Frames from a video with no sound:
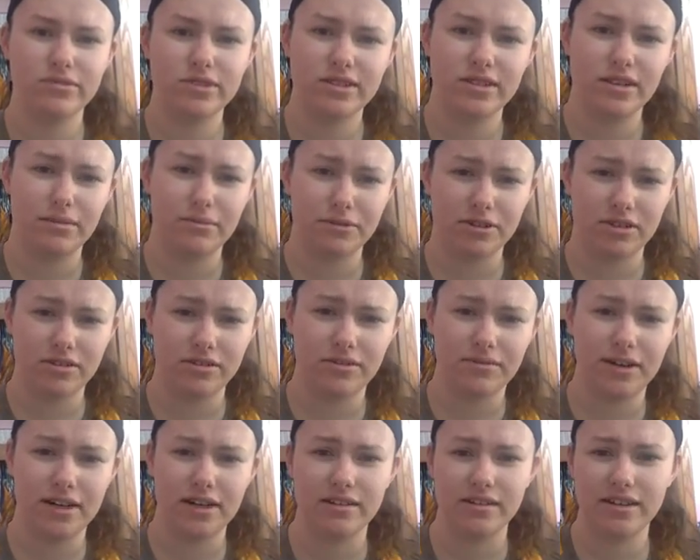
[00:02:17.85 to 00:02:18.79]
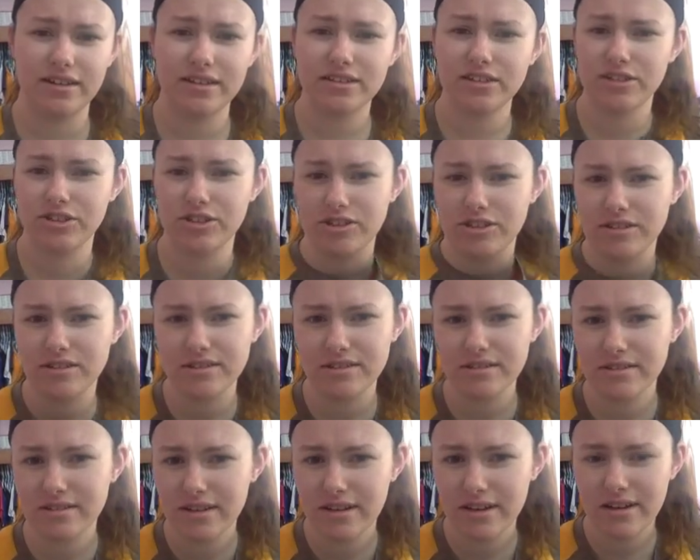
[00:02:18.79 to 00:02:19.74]
typically wear like
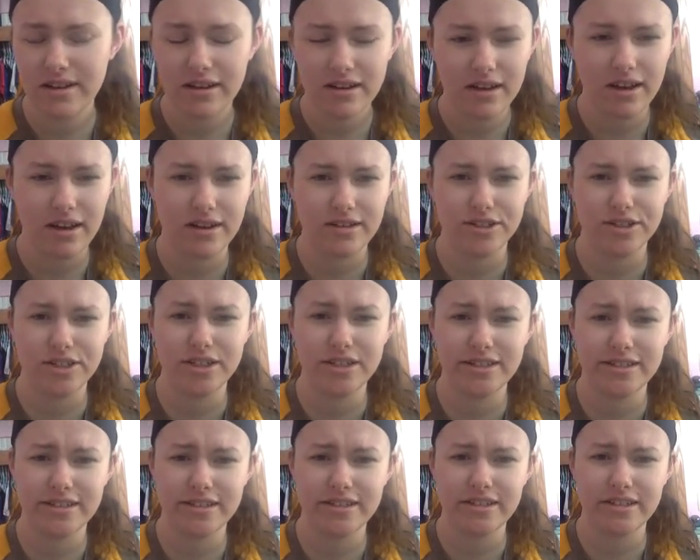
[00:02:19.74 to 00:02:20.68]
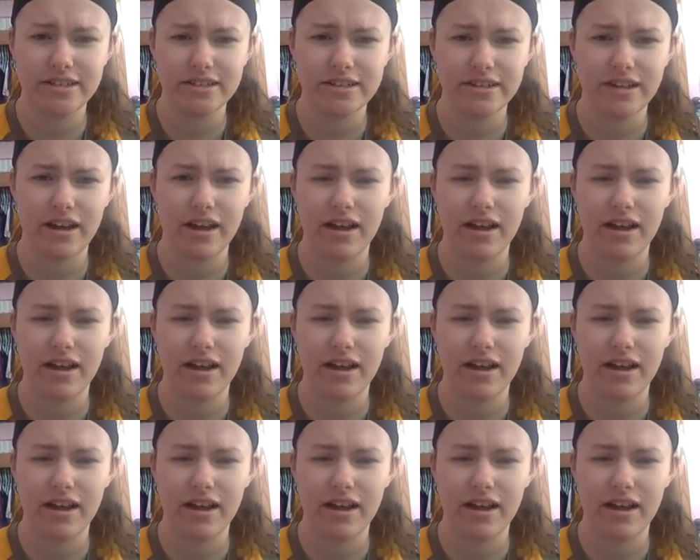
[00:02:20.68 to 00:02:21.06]
t-shirts and jeans, and